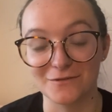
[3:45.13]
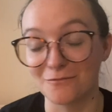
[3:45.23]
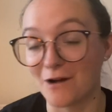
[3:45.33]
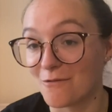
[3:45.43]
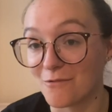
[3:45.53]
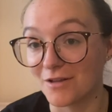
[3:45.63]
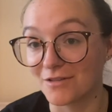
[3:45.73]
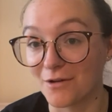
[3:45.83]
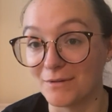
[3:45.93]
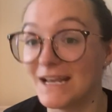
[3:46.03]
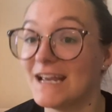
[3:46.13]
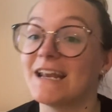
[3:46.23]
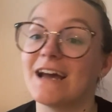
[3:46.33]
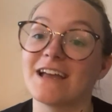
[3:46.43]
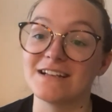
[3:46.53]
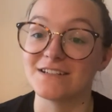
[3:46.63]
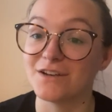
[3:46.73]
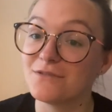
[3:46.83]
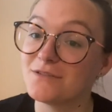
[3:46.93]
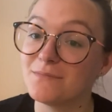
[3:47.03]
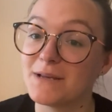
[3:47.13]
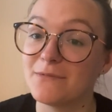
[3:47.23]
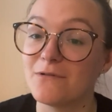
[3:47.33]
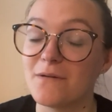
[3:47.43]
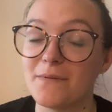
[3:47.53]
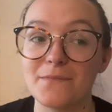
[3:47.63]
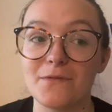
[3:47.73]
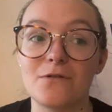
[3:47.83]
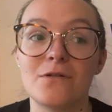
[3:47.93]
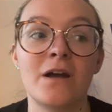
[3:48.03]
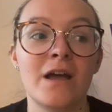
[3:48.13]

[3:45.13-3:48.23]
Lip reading: well worth going in and getting to know some people a bit more.